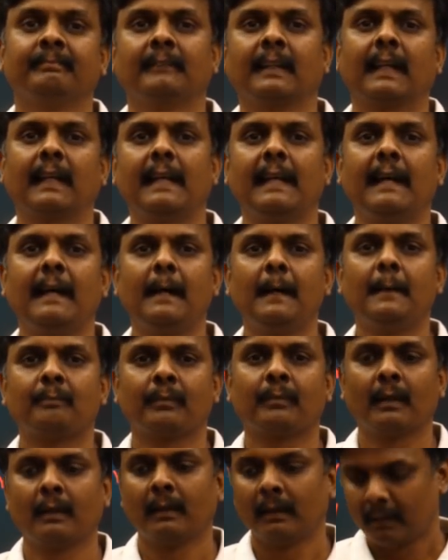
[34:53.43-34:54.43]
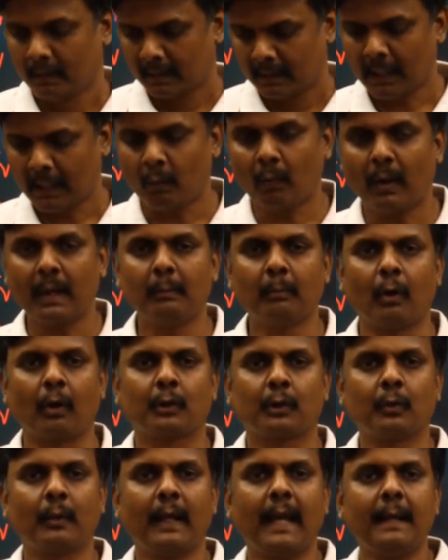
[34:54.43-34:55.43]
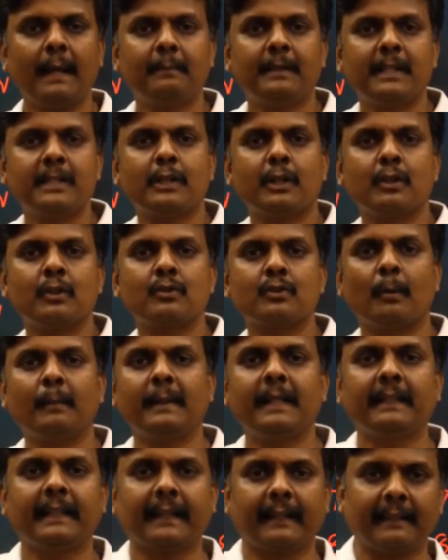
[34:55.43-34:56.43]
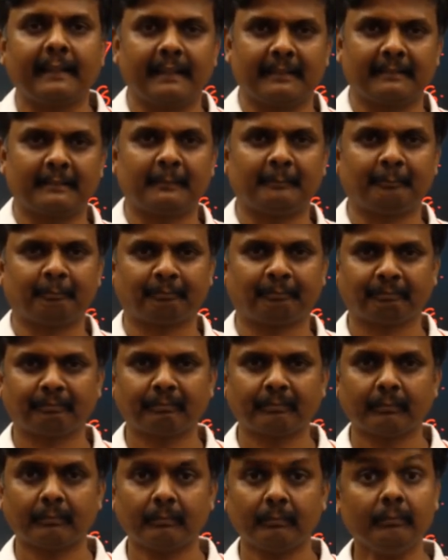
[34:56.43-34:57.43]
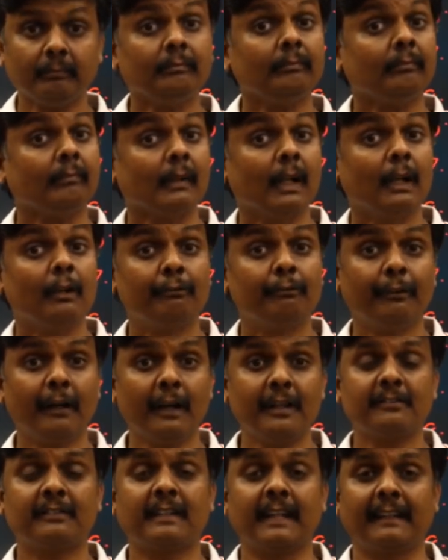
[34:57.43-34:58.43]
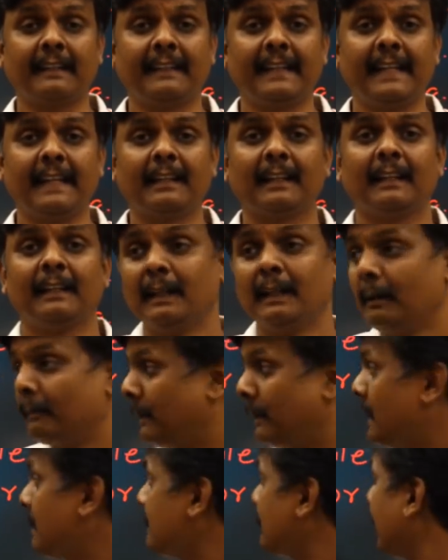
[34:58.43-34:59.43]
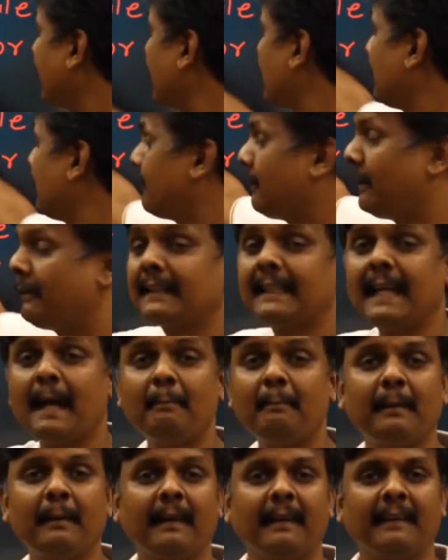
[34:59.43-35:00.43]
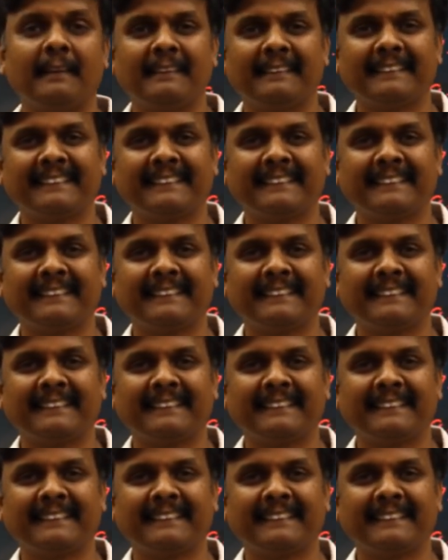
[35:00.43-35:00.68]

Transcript: Clear? Now one more. Today I am teaching you so many techniques. First technique, please identify with apple.